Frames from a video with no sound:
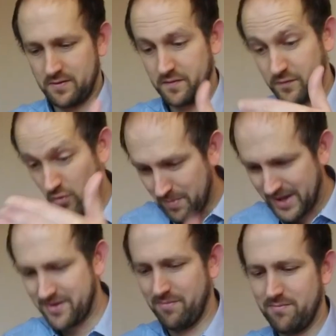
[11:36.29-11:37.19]
from
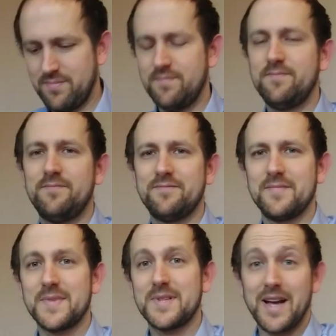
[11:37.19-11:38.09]
Adam,
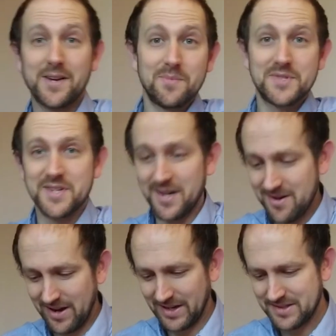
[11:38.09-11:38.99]
to Adam's
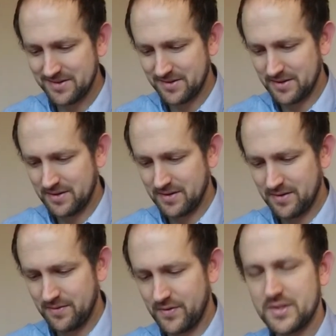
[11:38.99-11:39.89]
delight,
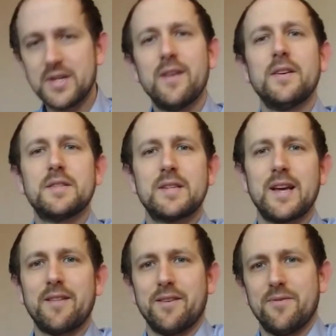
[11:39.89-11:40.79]
for service
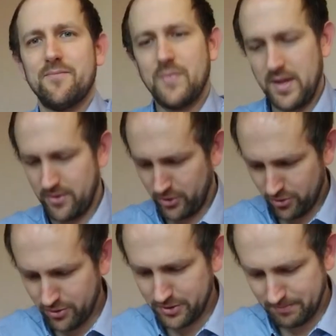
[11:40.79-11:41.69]
together in the
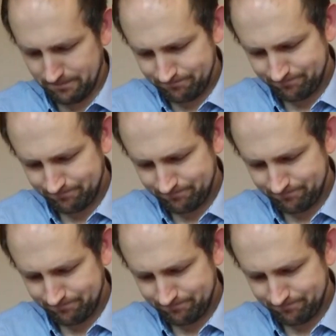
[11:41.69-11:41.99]
garden.